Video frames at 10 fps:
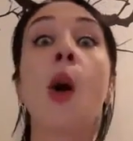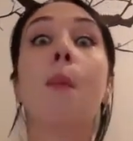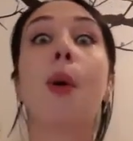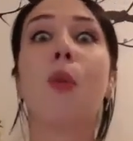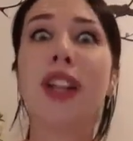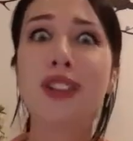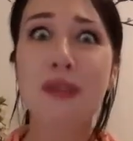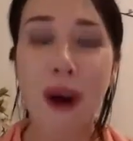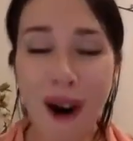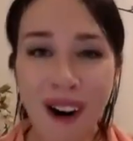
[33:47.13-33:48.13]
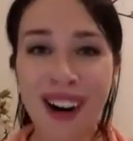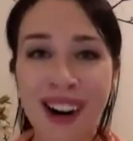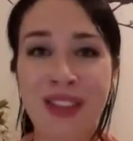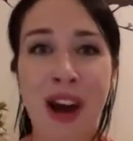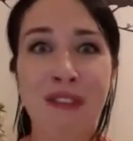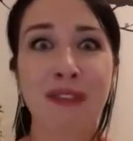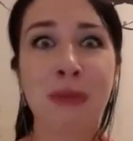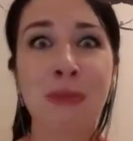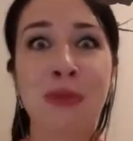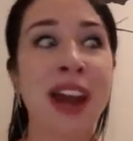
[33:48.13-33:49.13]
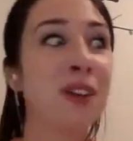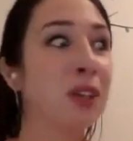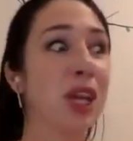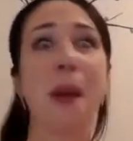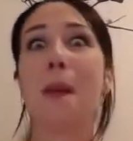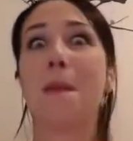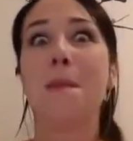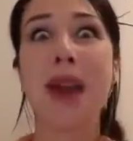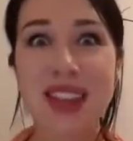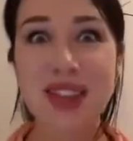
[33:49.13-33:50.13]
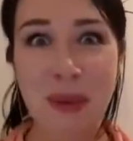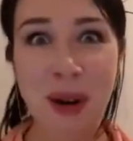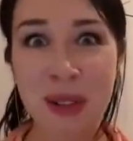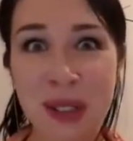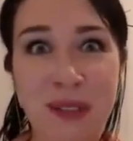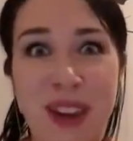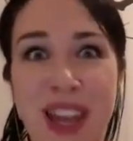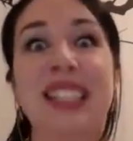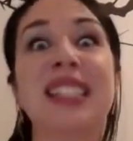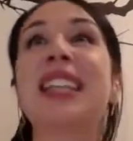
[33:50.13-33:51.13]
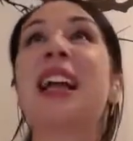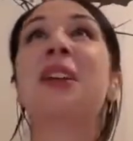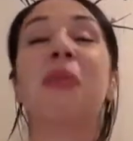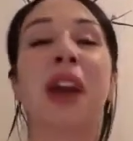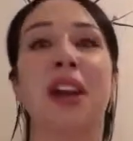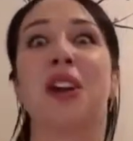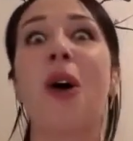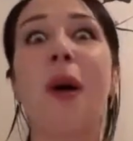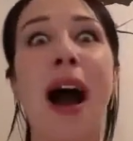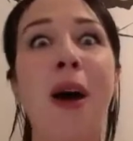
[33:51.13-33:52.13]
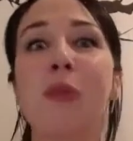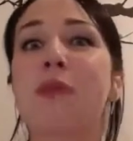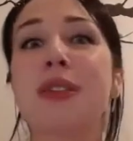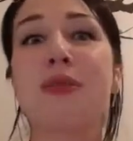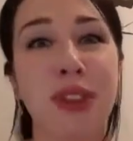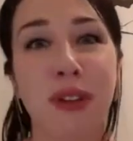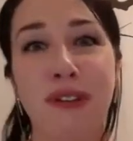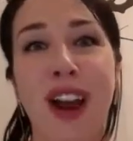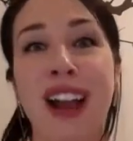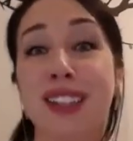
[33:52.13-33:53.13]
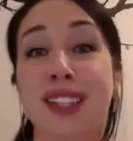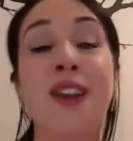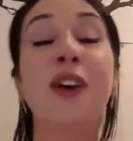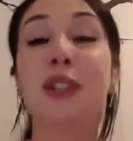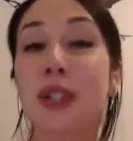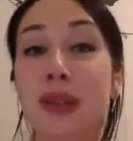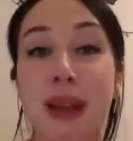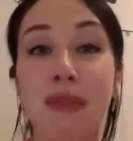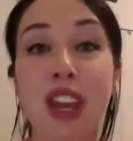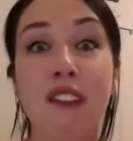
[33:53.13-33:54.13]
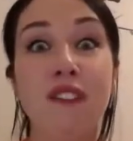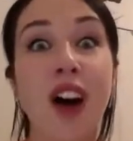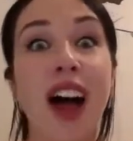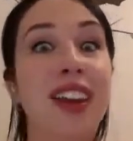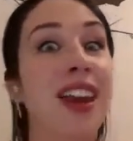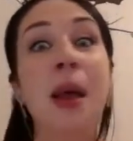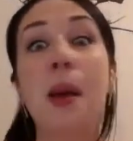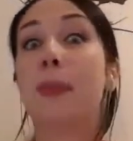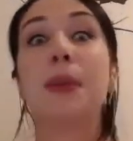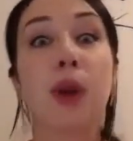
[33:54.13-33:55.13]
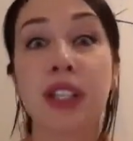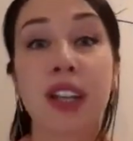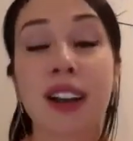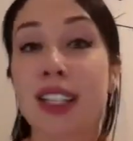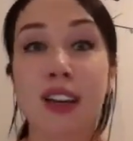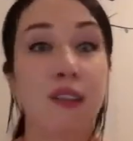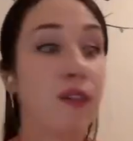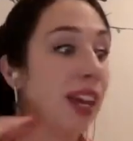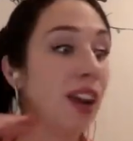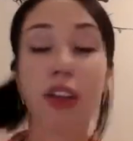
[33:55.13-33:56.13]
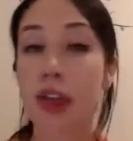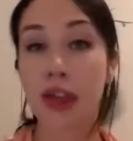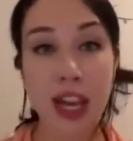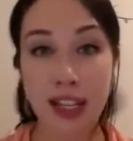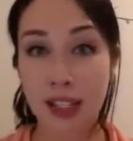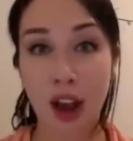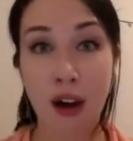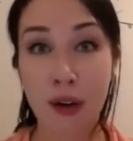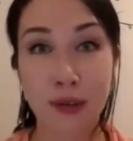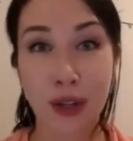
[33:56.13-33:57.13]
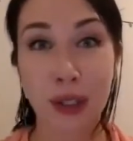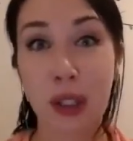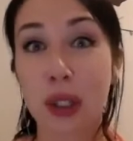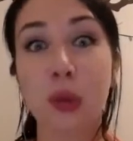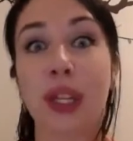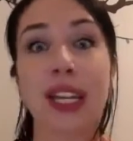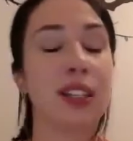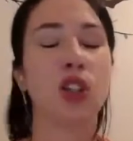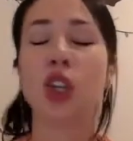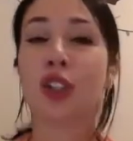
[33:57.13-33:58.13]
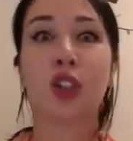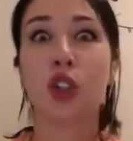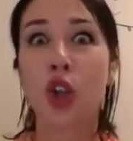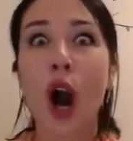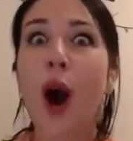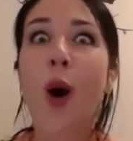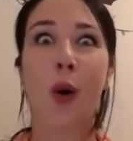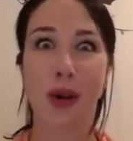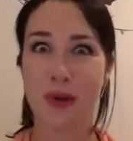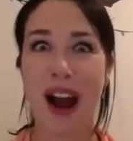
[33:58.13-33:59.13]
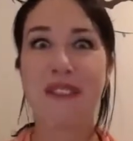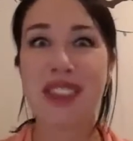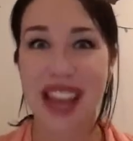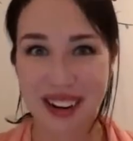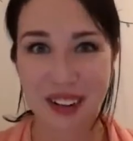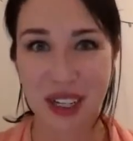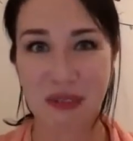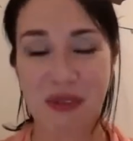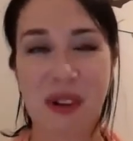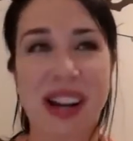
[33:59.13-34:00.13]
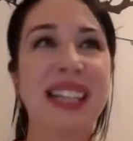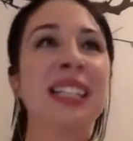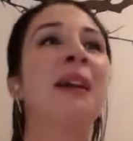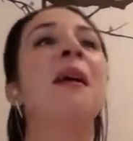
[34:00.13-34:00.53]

But when you are in that full moon energy, make the most of it. Celebrate, go out, be with your friends, do something fun, be productive, get all the things out of your to-do list. Just go. You have the energy for it.